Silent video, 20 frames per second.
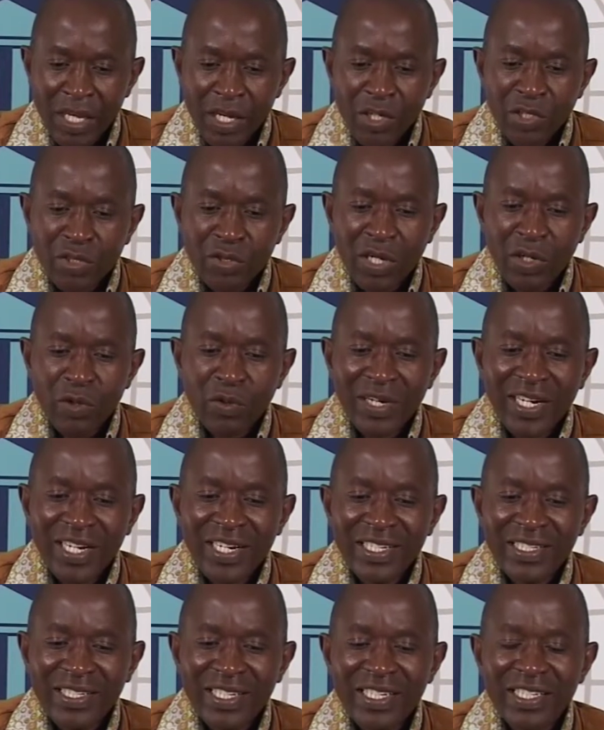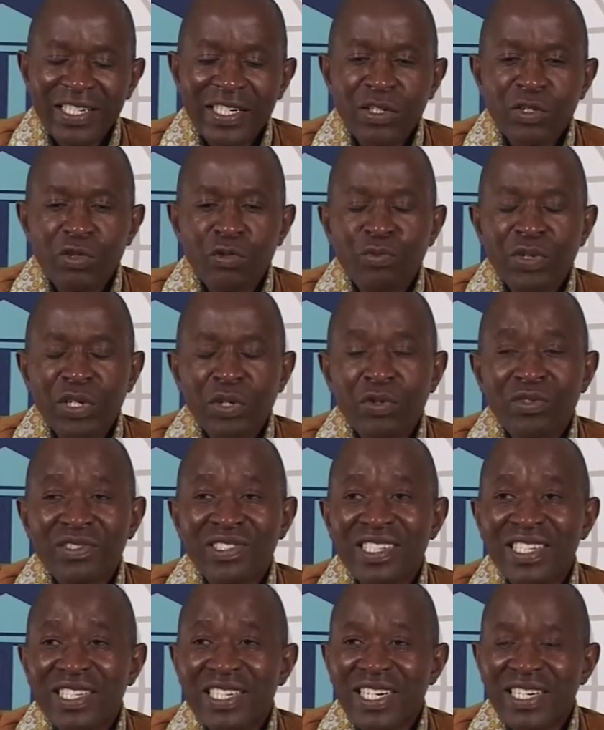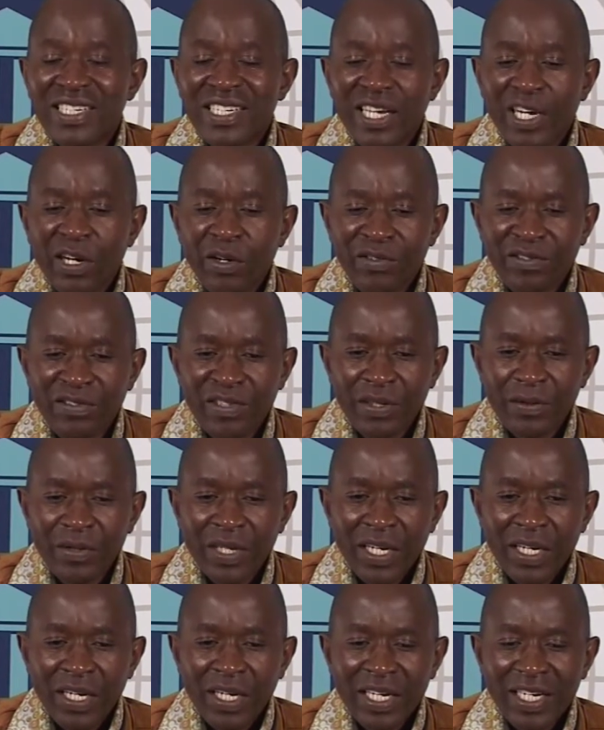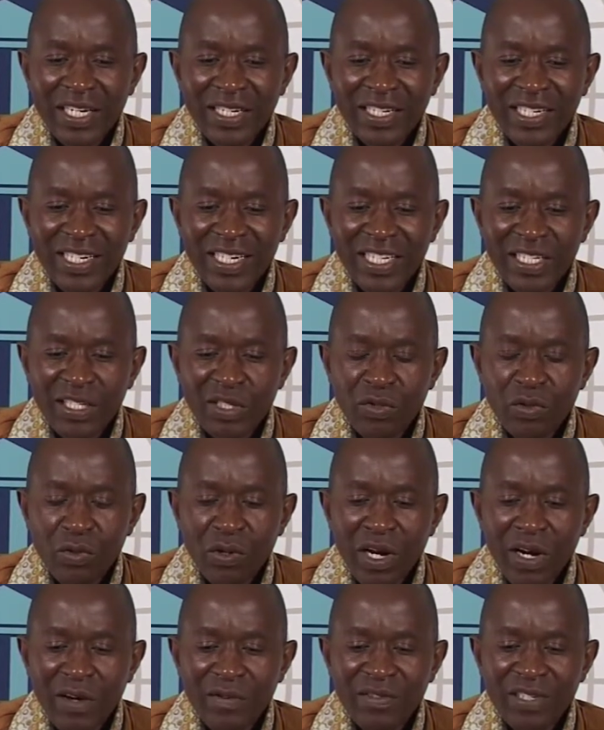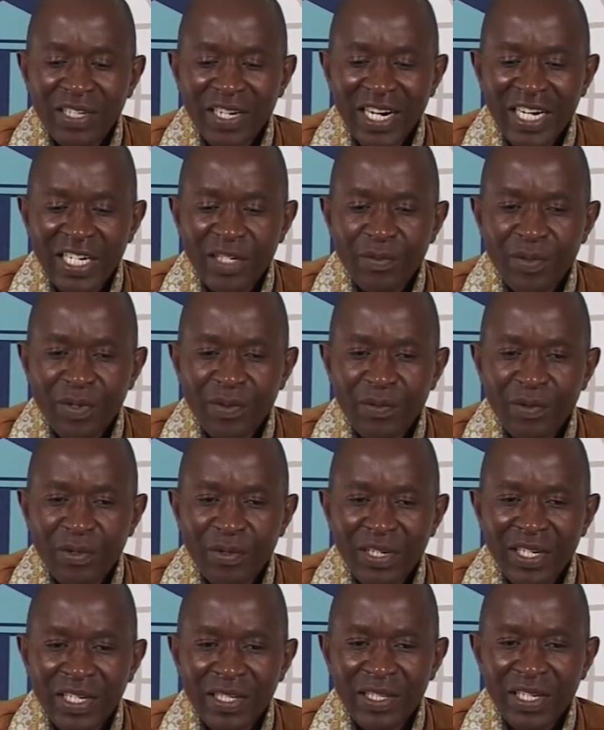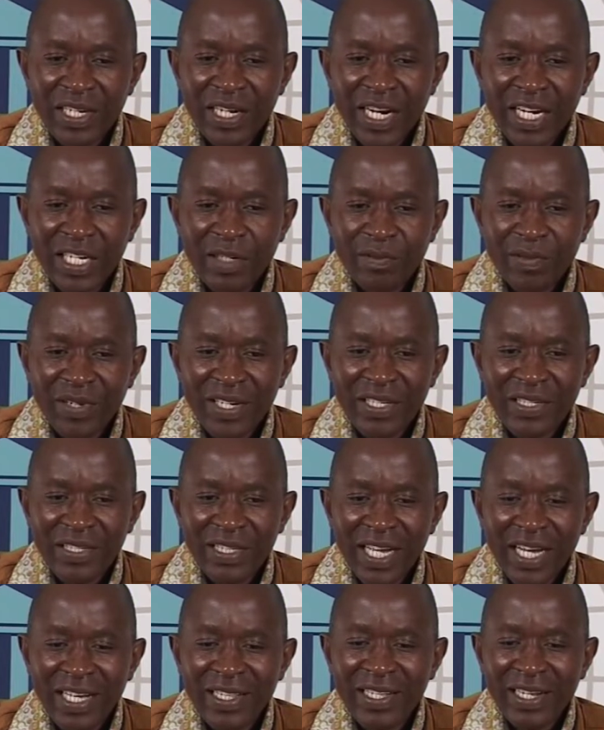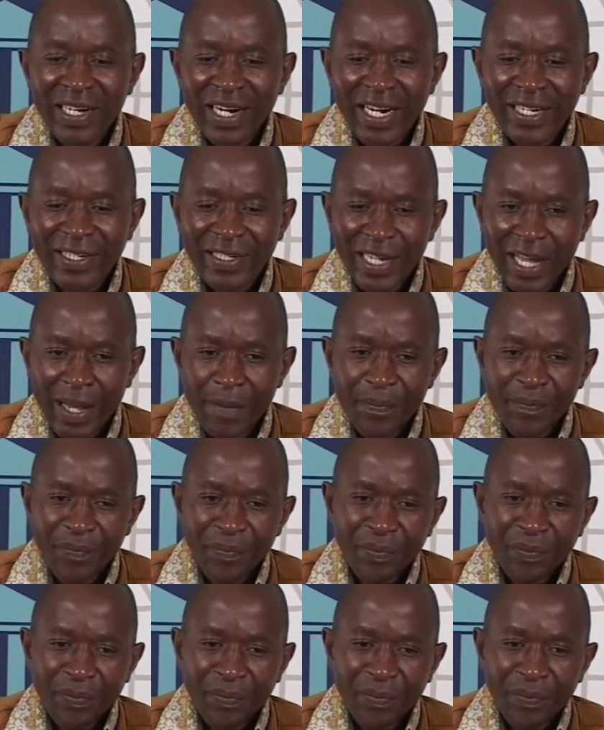So an organization, to be considered healthy, it needs to have the right people in the right place at the right time.